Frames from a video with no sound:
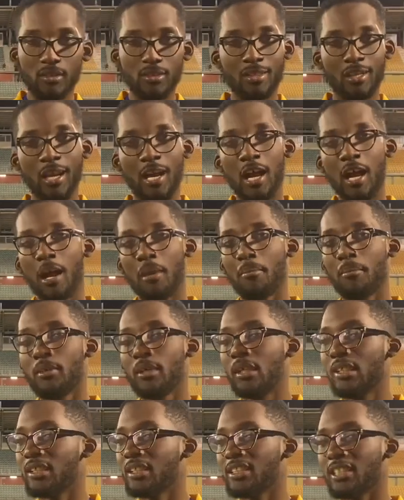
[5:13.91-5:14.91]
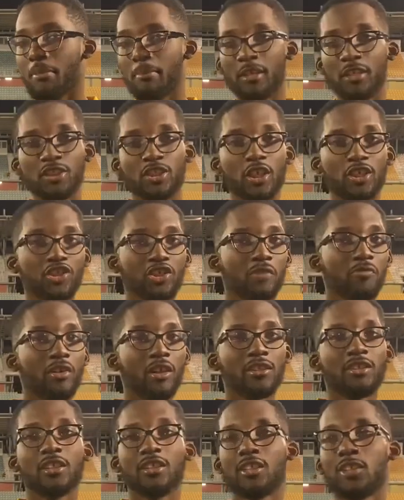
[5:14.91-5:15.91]
As I mentioned,
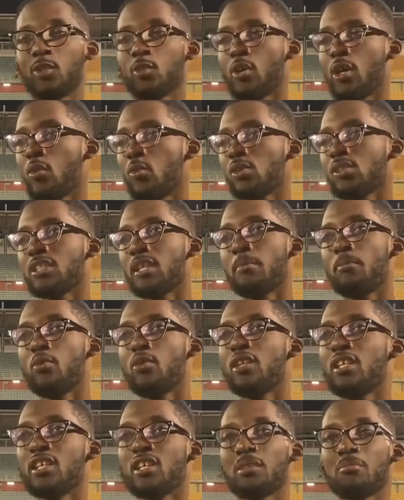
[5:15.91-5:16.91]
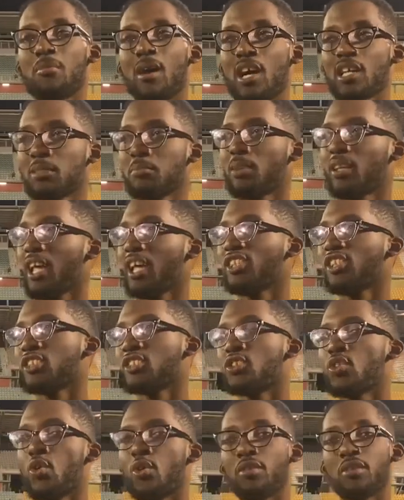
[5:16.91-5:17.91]
Javante Stewart was a bully in the box, but I just
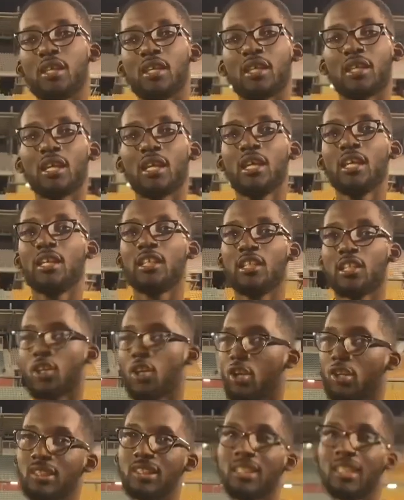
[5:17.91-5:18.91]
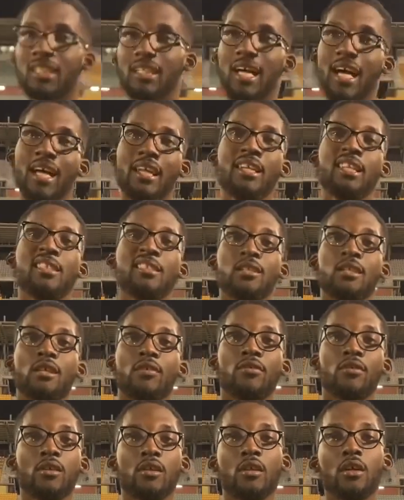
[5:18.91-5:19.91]
don't think he cuts it at this
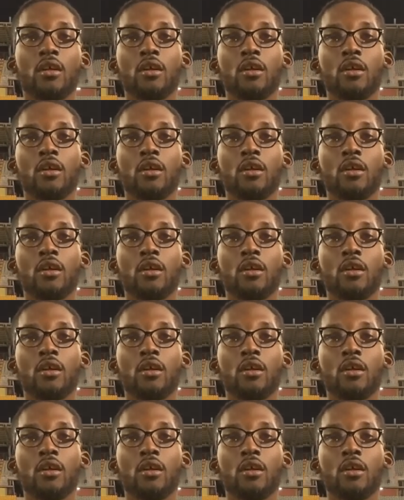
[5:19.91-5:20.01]
level.